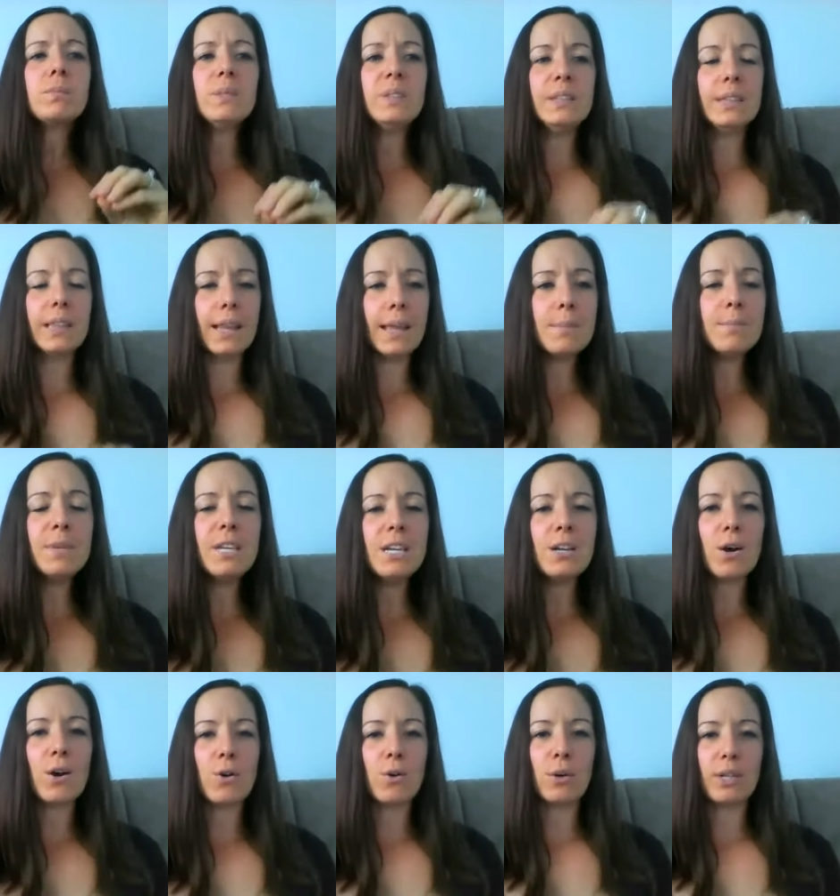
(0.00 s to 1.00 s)
Let me
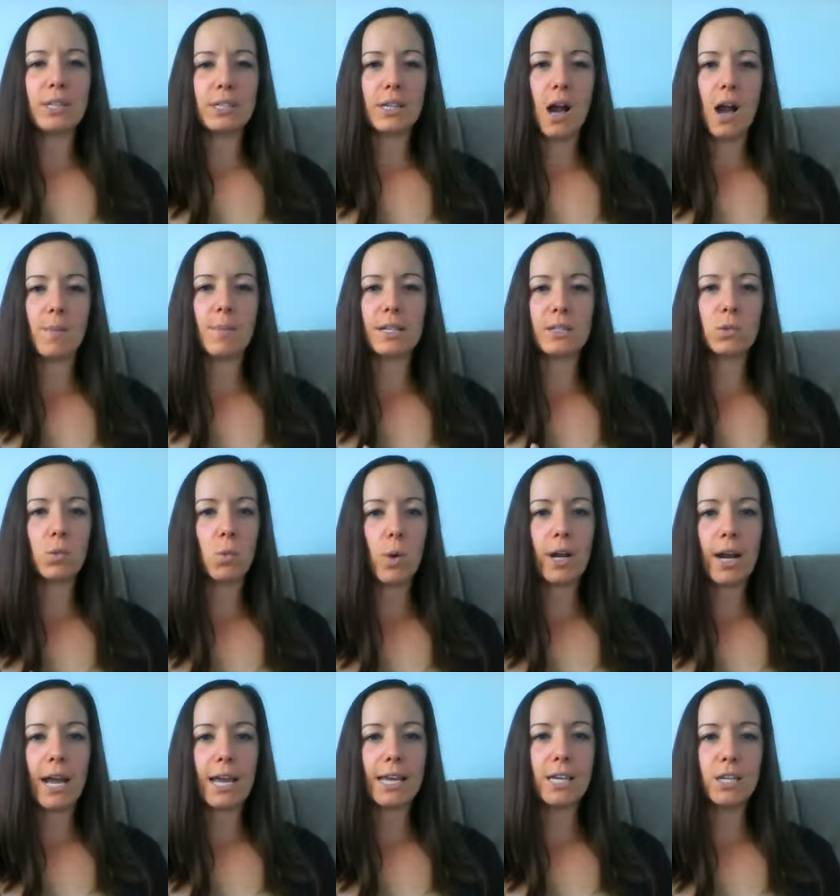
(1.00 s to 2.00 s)
know in the comments
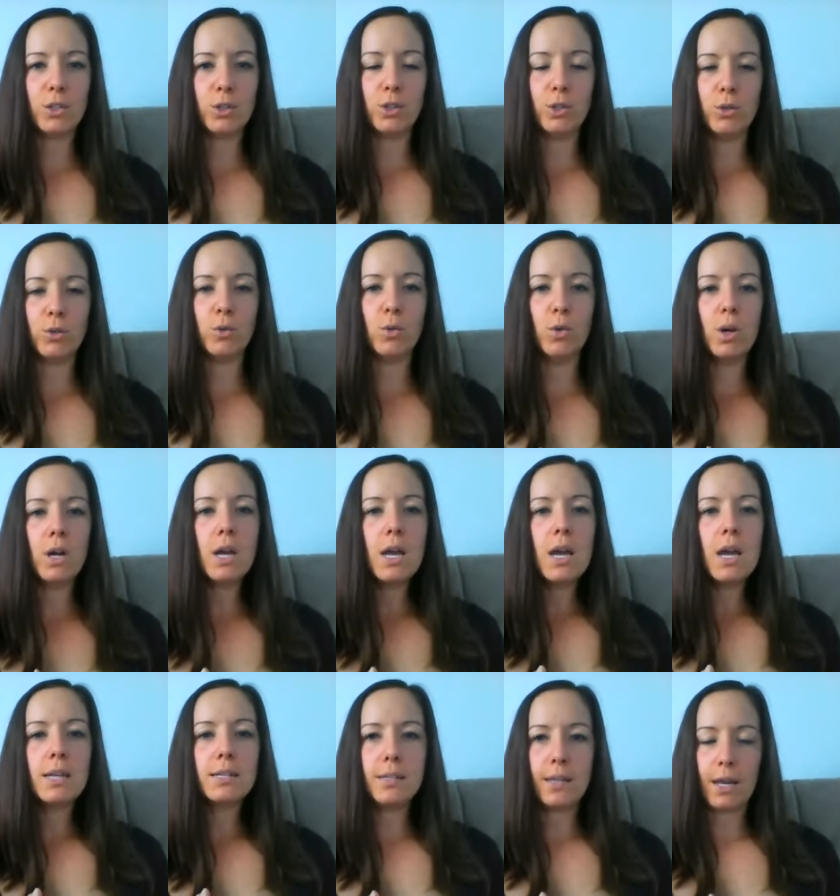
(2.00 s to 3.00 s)
what I can do
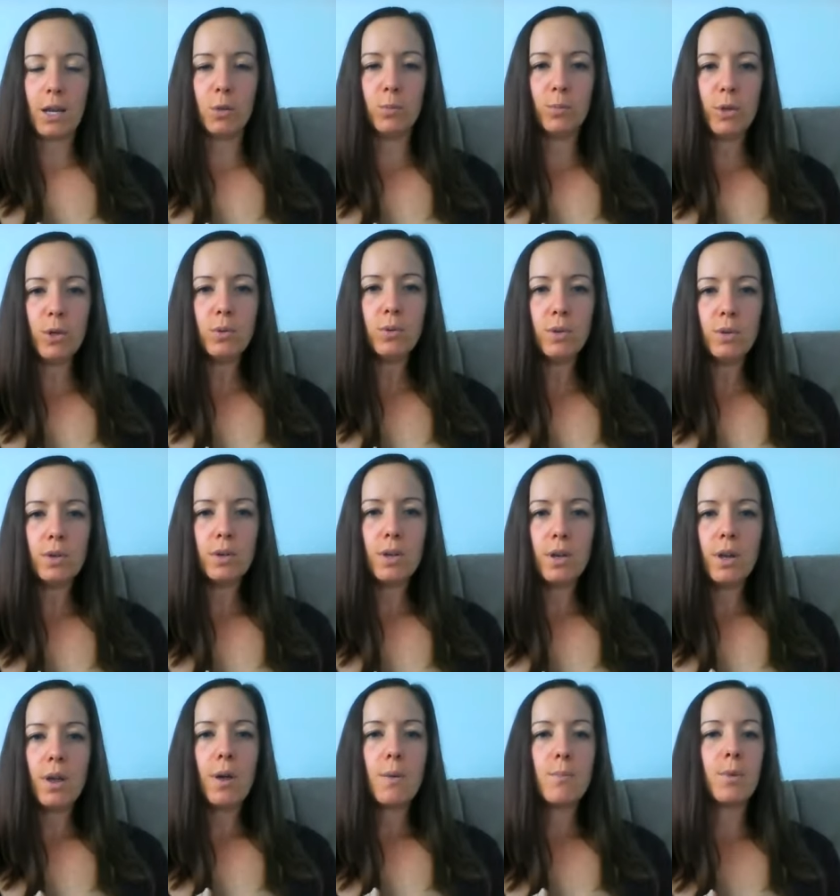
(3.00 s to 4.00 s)
to help you.
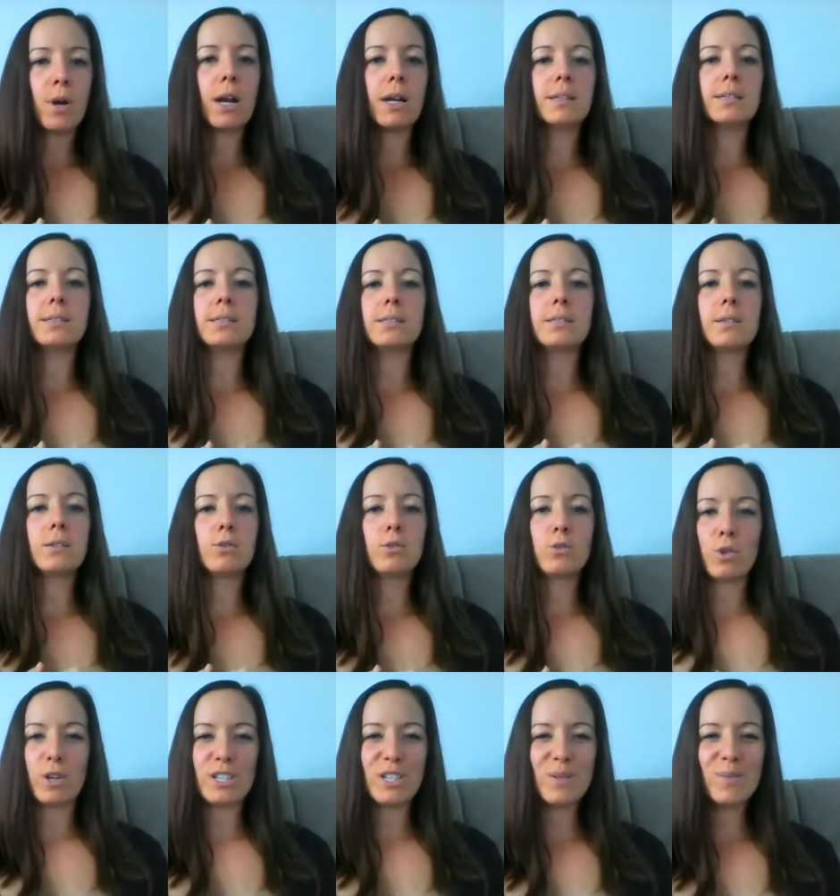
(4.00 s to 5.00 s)
Because
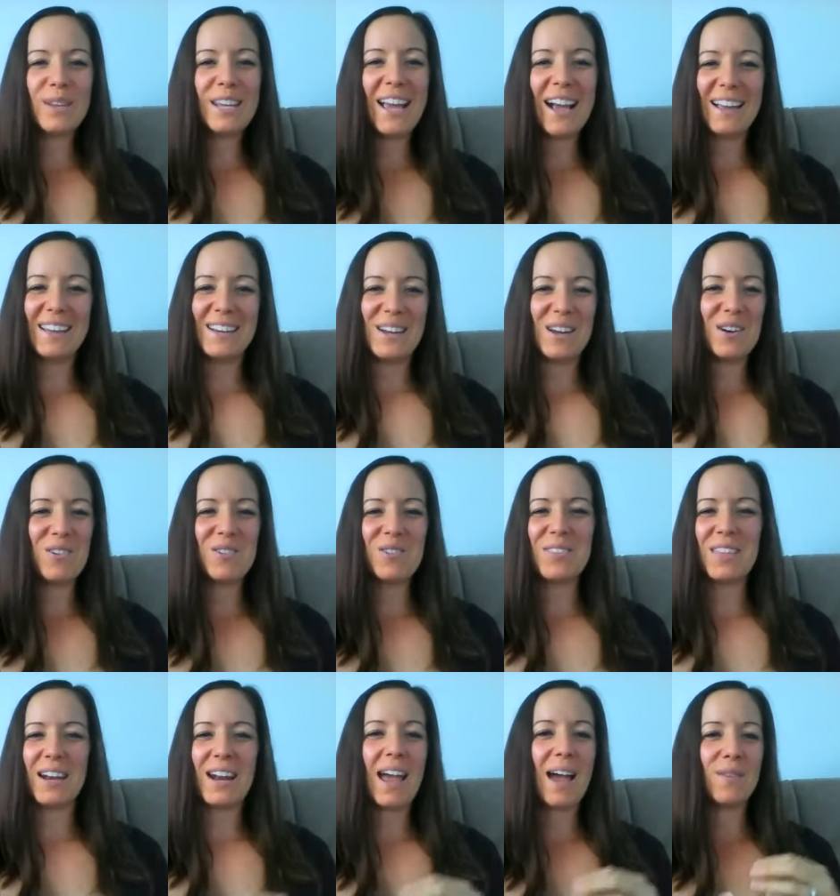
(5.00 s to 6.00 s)
trust me, I know
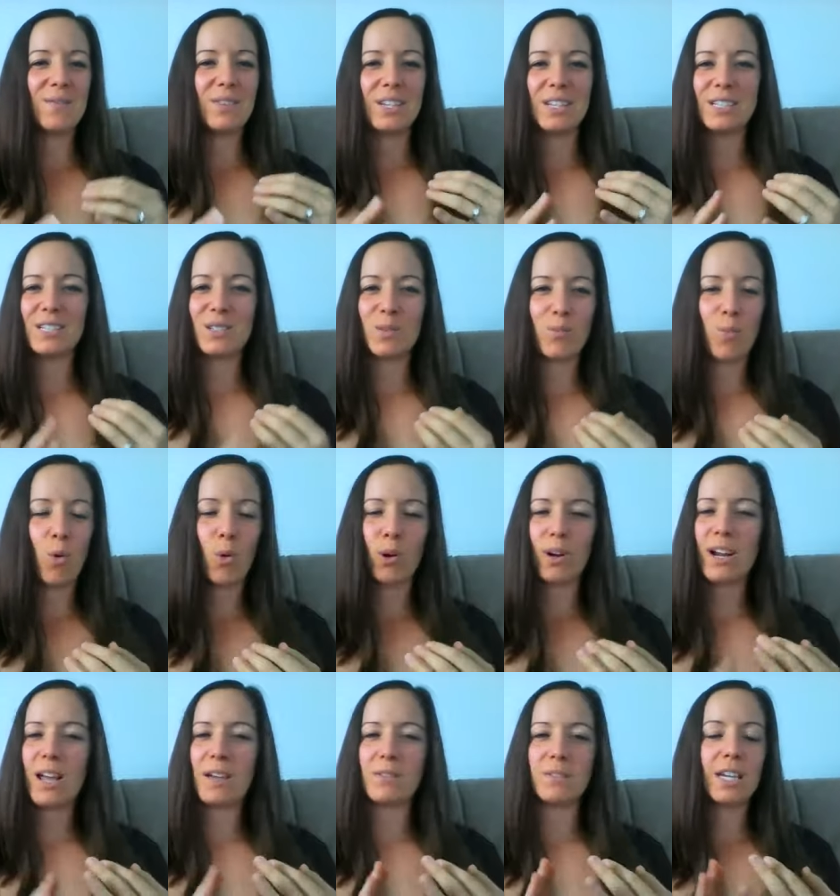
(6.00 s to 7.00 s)
that having
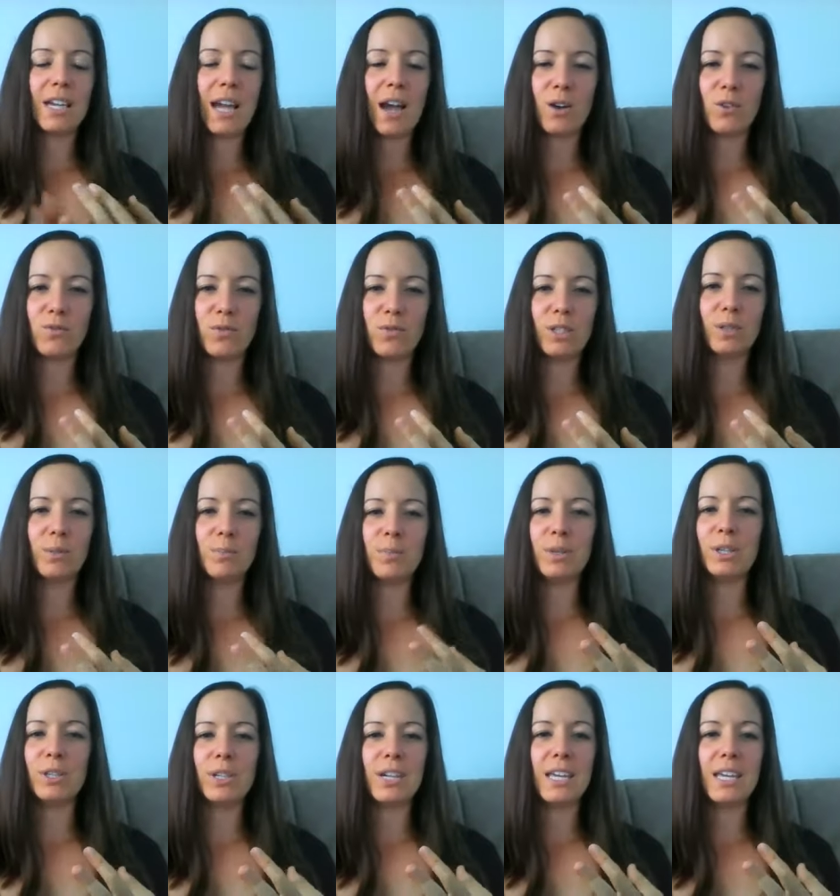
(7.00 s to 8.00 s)
support, having
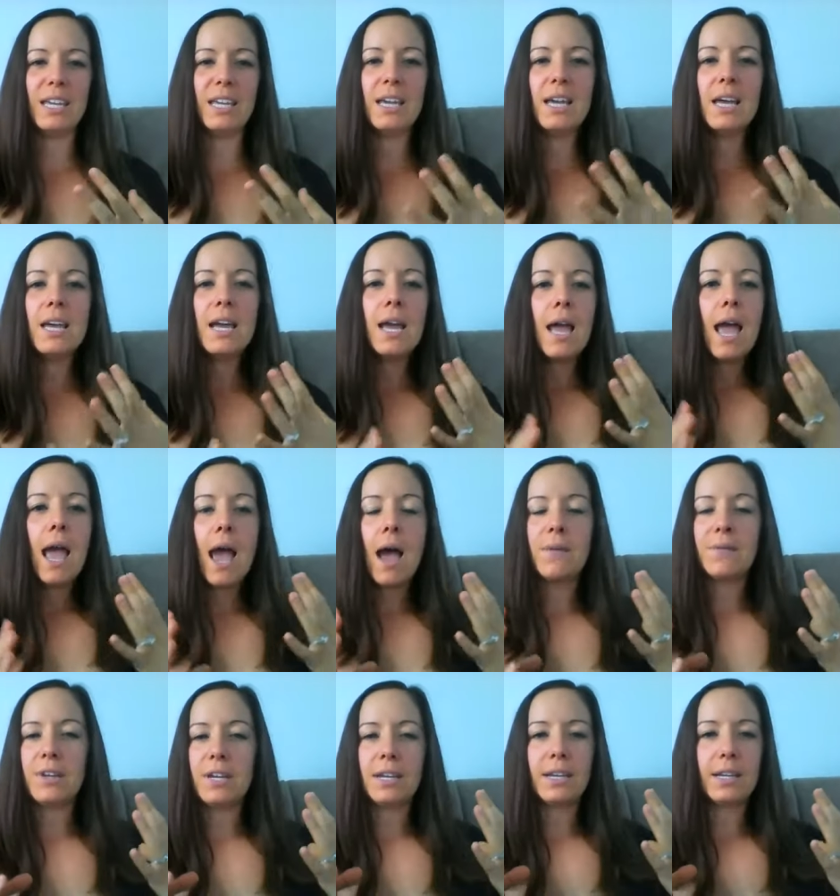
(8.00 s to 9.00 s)
accountability,
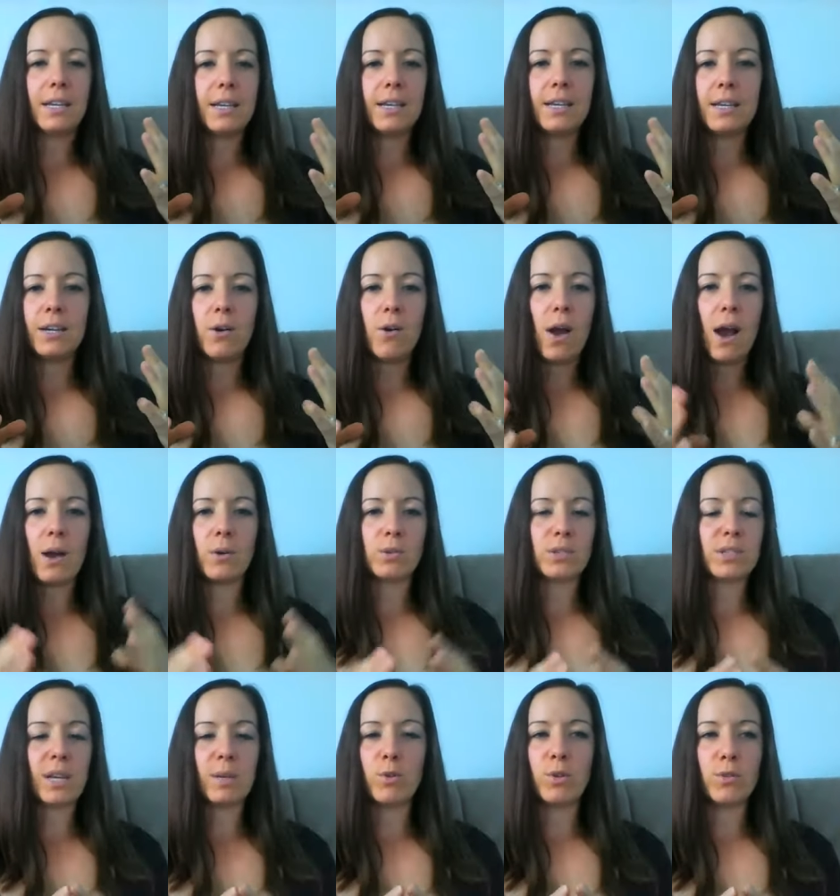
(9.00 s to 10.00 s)
having, you know,
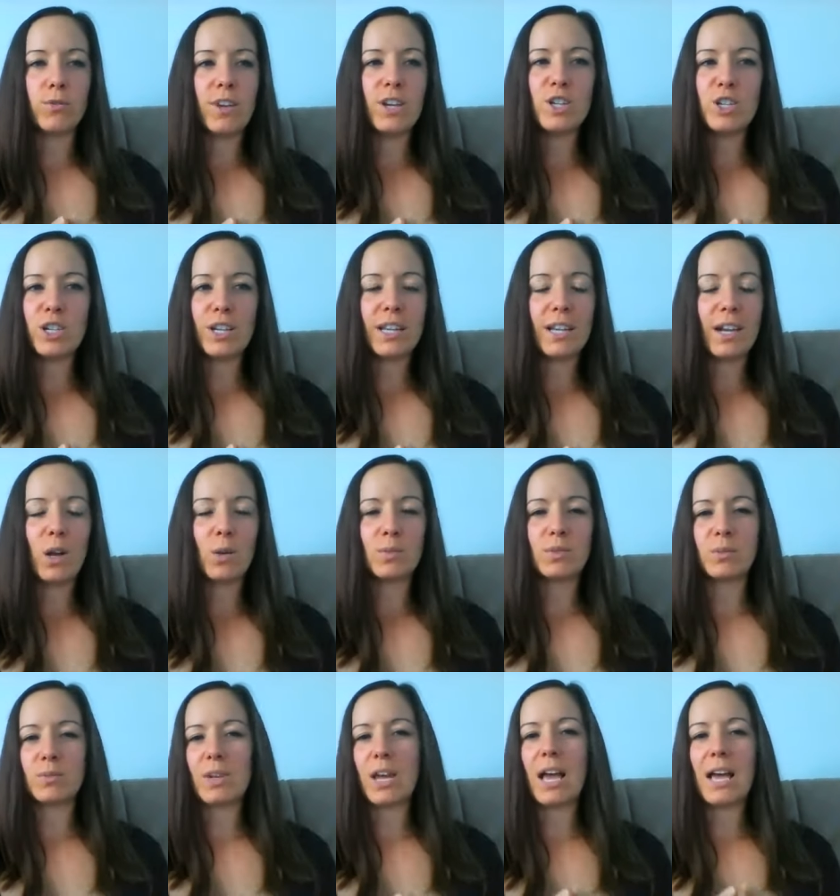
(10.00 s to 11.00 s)
outside motivation can help
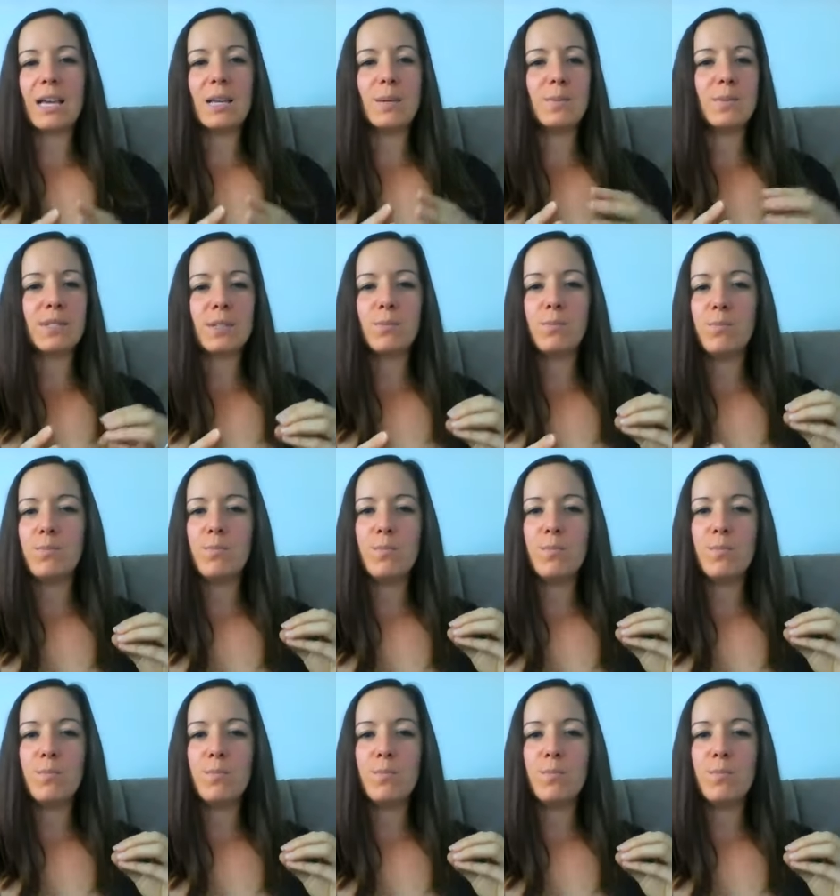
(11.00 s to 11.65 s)
sometimes,